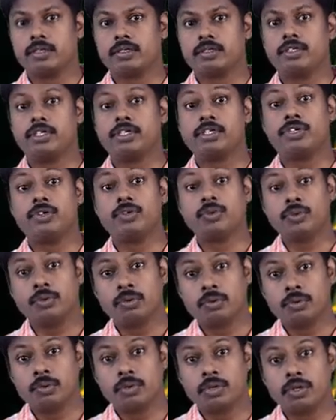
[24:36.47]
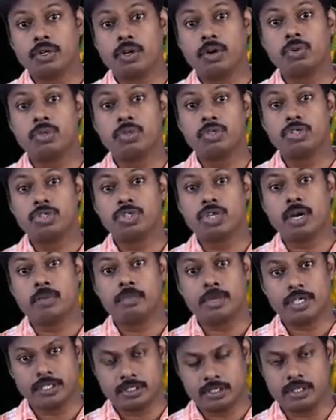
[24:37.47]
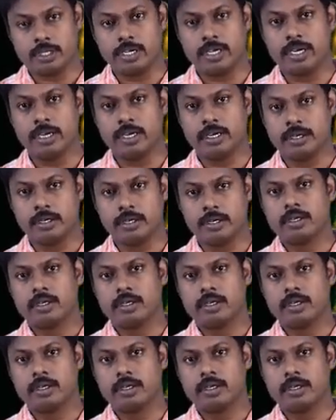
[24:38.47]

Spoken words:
Did you go to shop yesterday?